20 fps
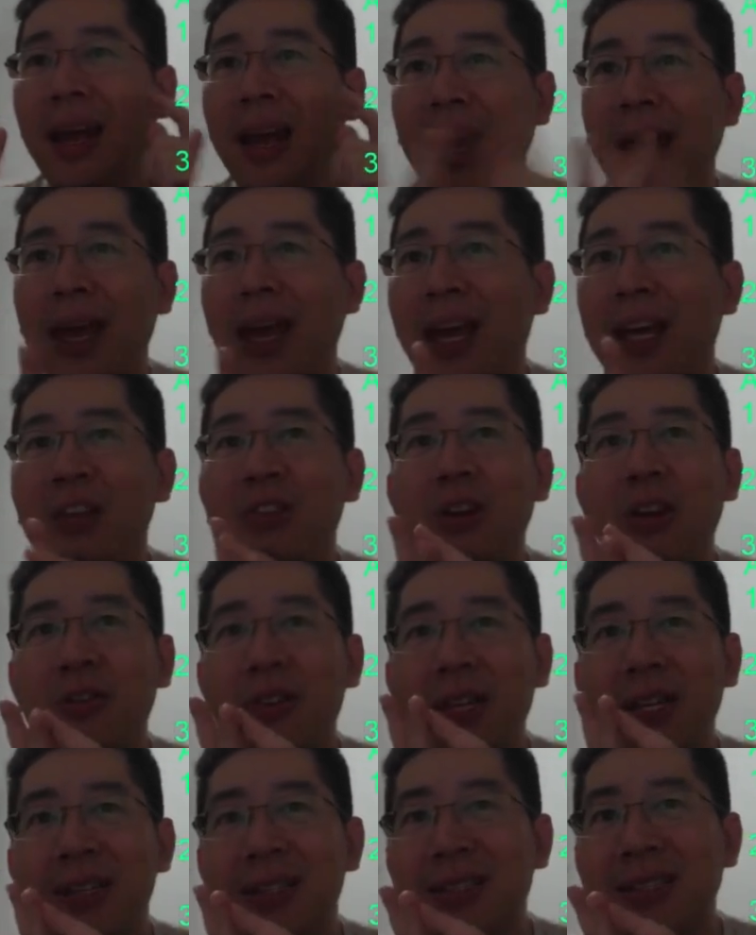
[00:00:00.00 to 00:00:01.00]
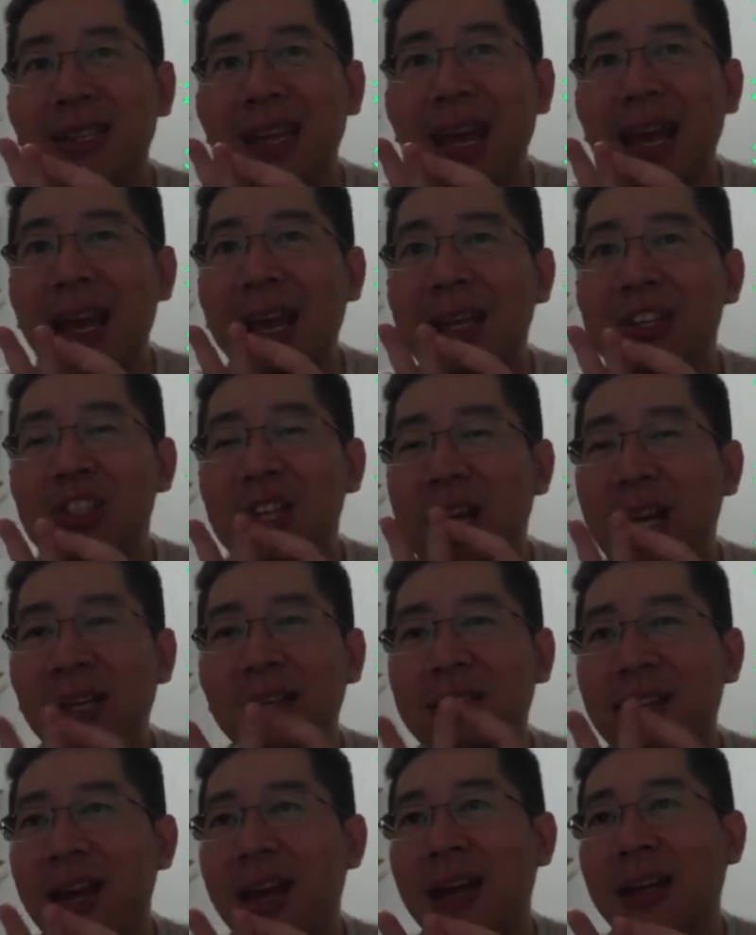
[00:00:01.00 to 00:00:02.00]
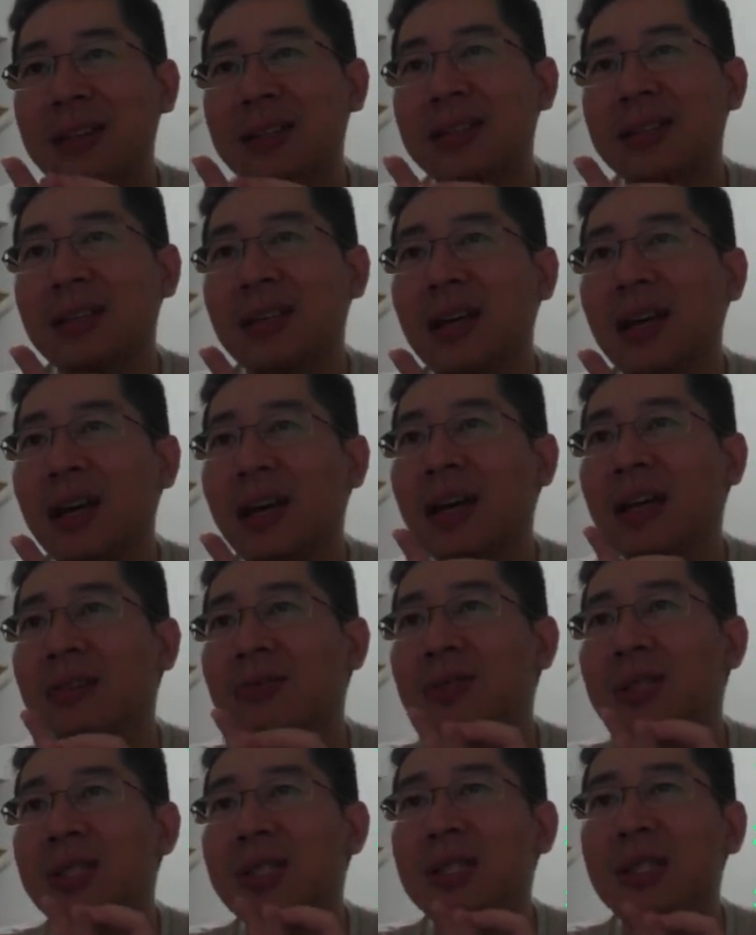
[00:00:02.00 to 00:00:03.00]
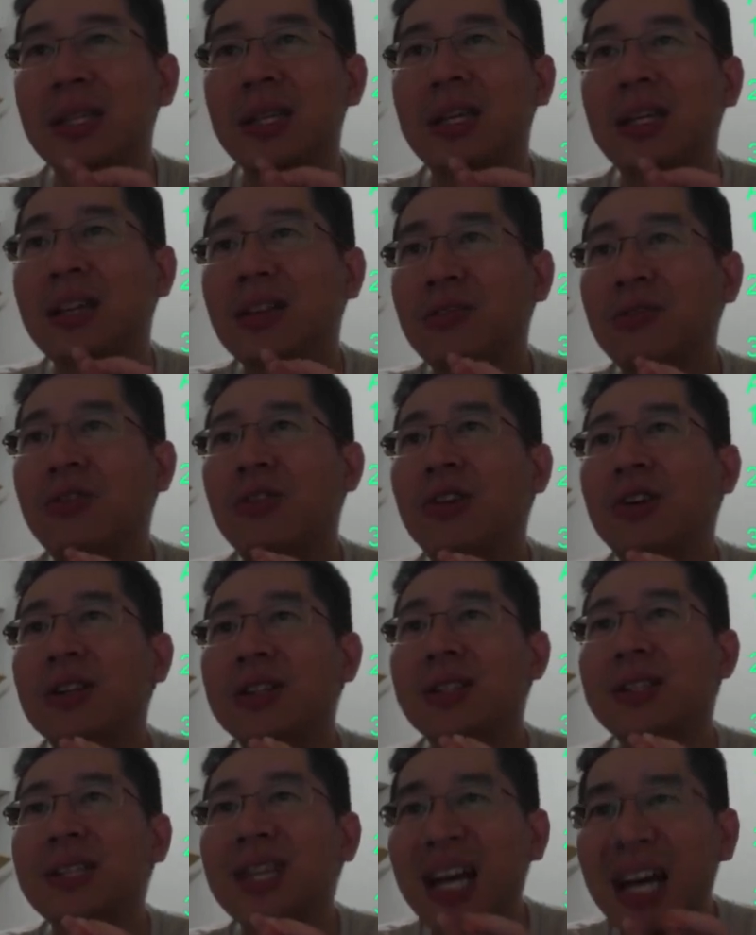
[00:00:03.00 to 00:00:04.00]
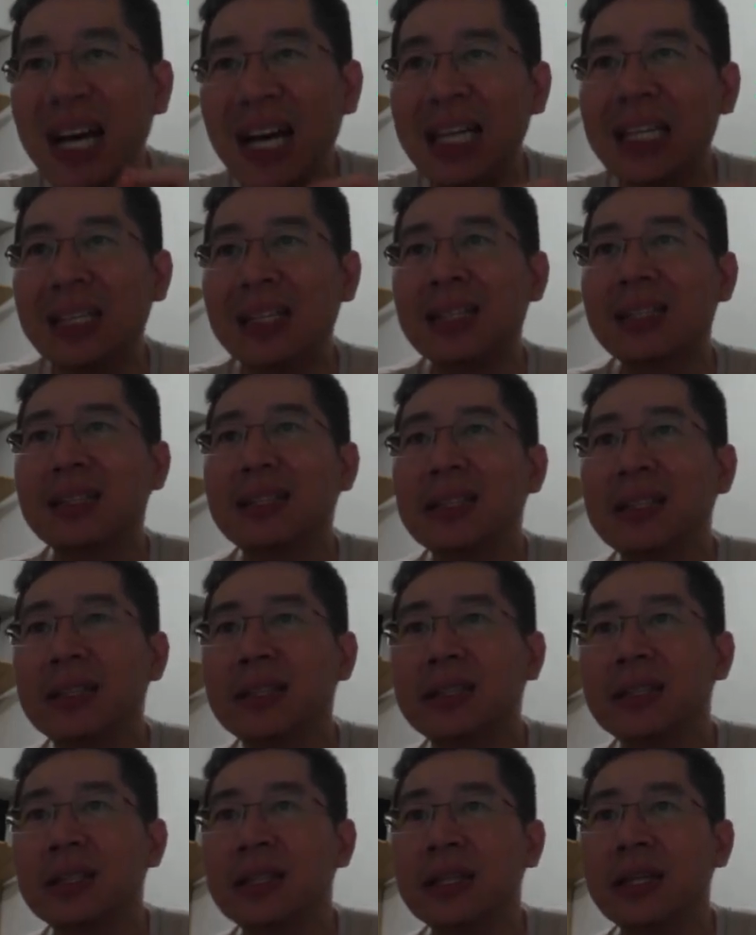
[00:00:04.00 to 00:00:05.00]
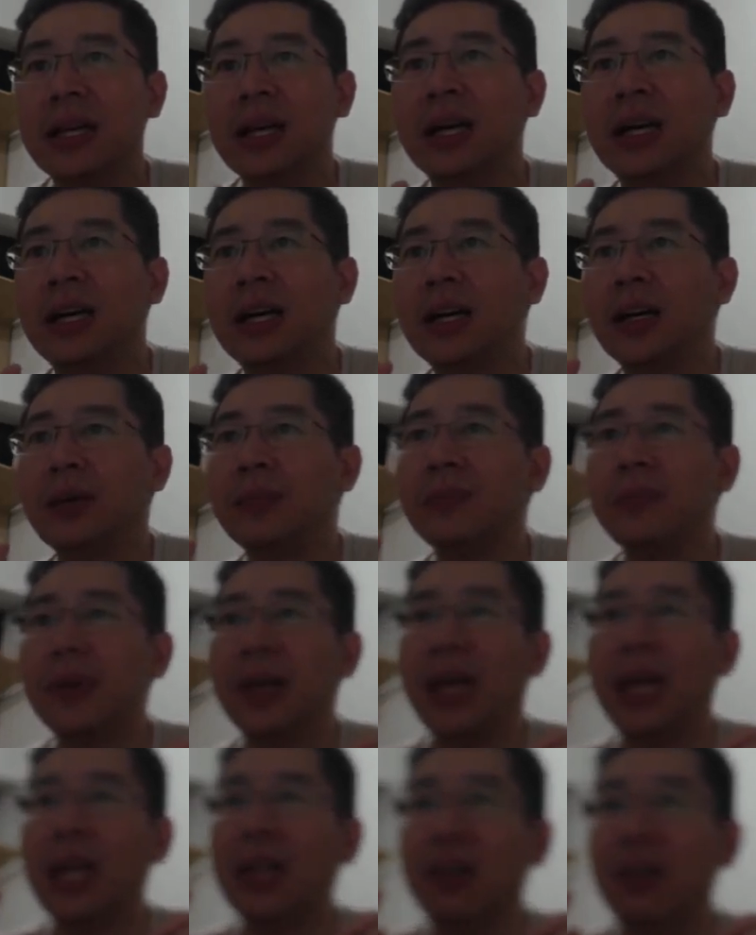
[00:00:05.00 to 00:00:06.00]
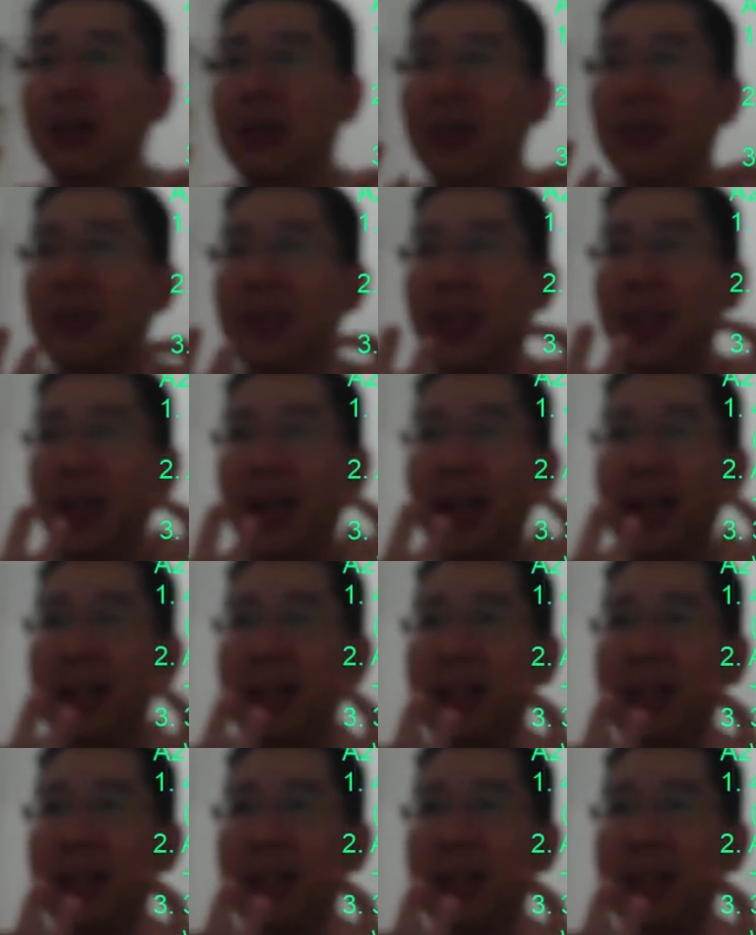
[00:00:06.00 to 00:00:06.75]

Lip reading: and you have insane chain attacks, which you hit for a ton. And not only that,